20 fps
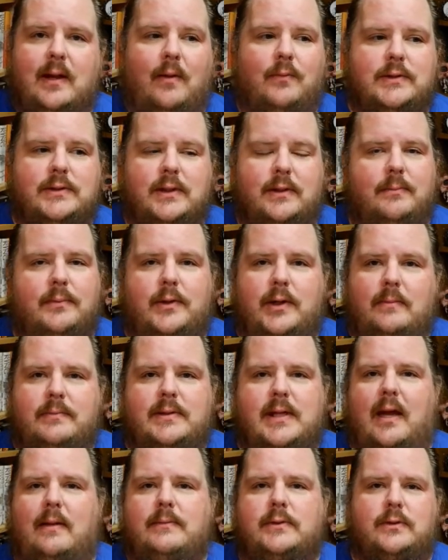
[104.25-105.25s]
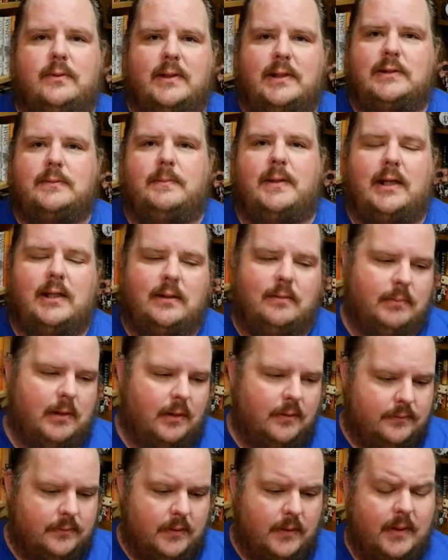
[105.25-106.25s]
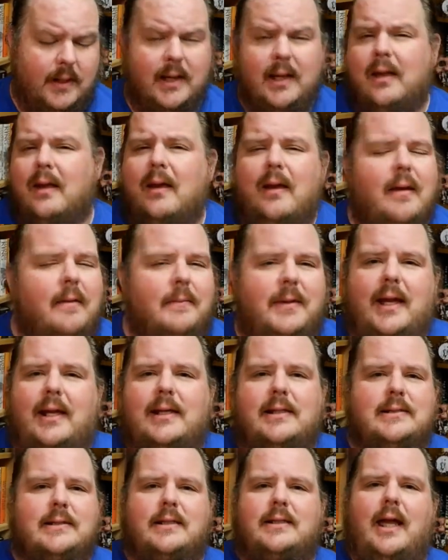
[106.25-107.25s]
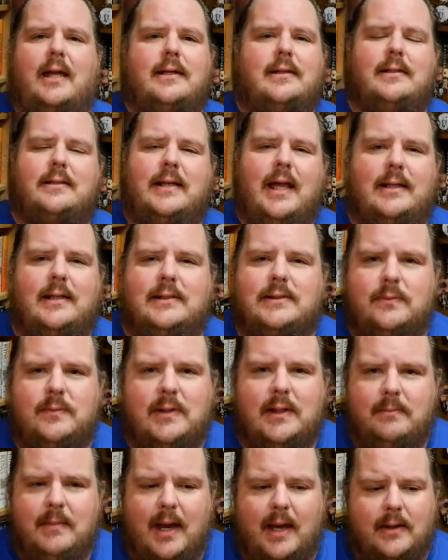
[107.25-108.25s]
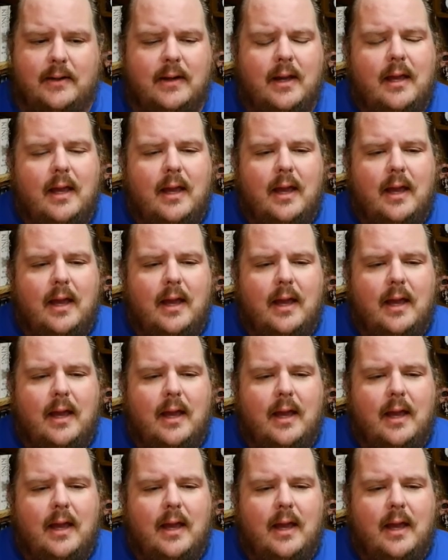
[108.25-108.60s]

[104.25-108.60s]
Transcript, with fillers: I was going to put it up times three speed and blow through it. But that doesn't that that doesn't really matter.